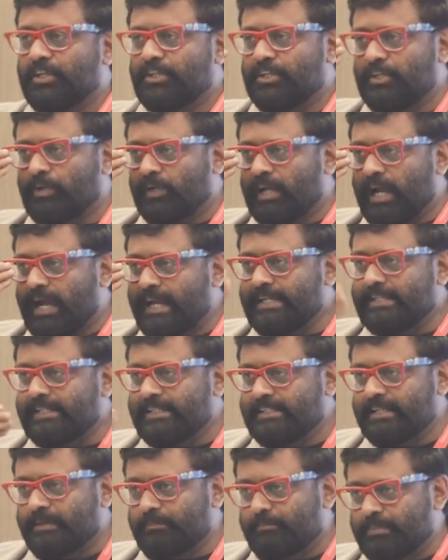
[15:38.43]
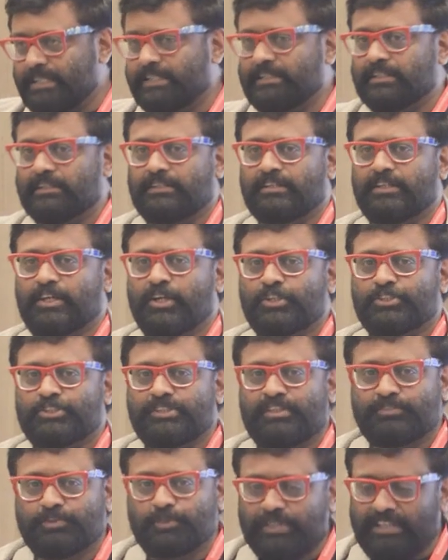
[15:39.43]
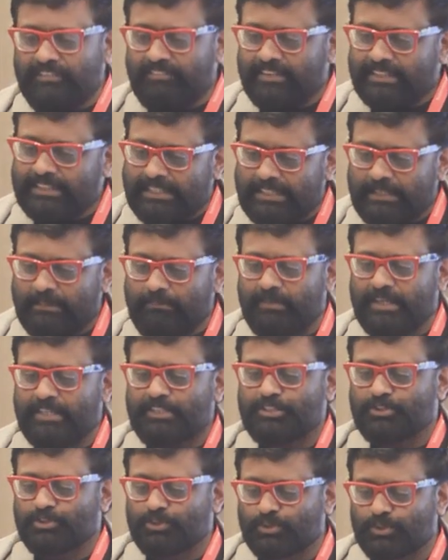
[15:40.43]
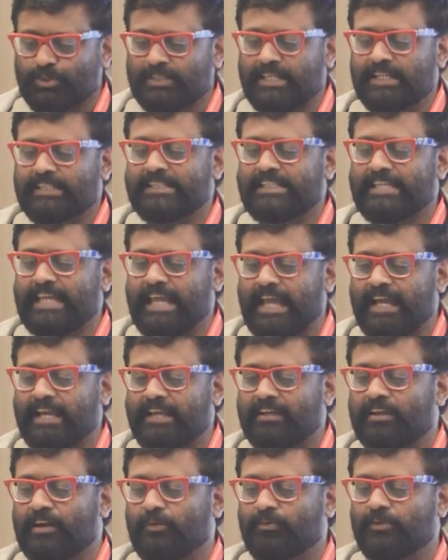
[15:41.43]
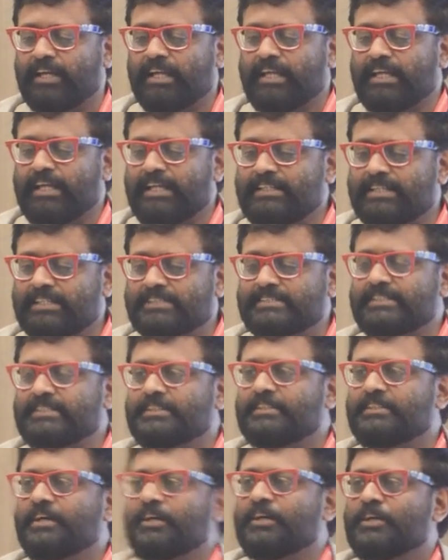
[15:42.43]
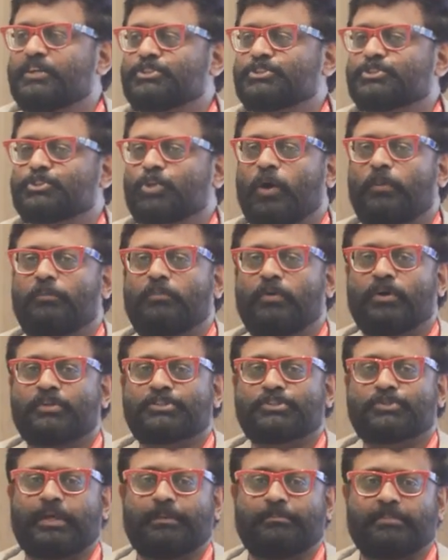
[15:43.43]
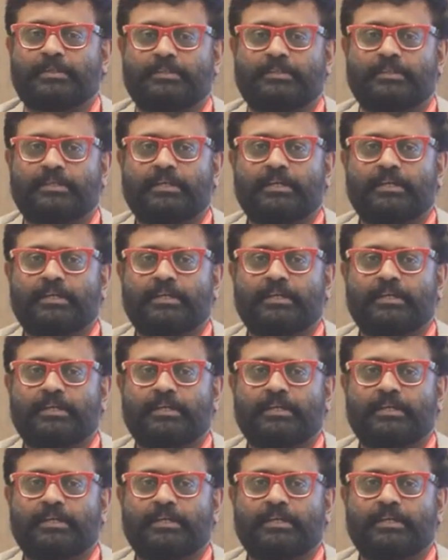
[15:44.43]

Your eye need a breather. So you have to give an image so that he hang around. He doesn't stop or swipe it.